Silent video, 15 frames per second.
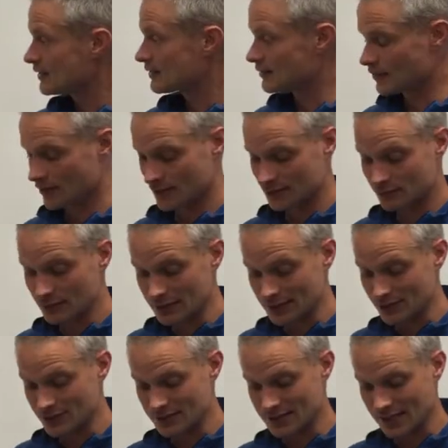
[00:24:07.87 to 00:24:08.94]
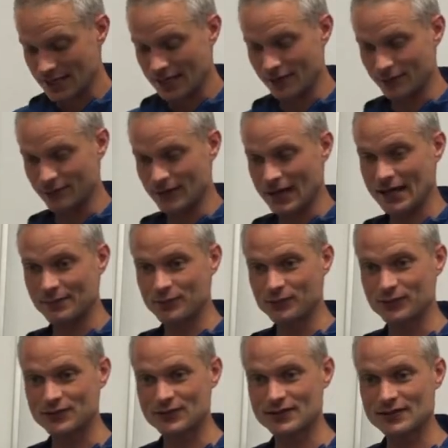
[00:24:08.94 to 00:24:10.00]
So it's really interesting how
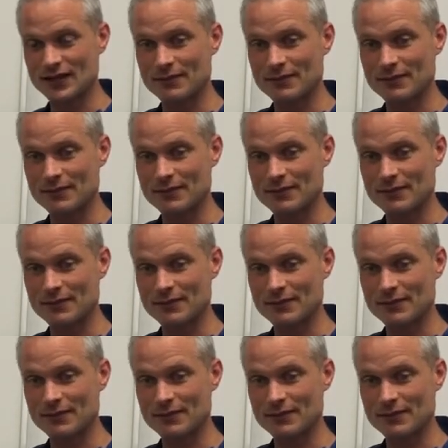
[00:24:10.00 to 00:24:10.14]
animals,